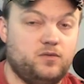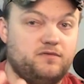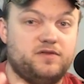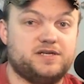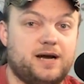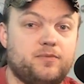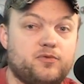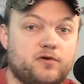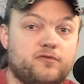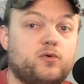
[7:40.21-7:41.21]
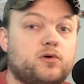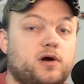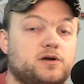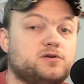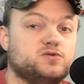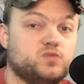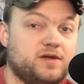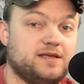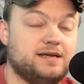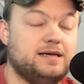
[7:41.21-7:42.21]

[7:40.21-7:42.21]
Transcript: one of the top 3 or 4 hunters with it,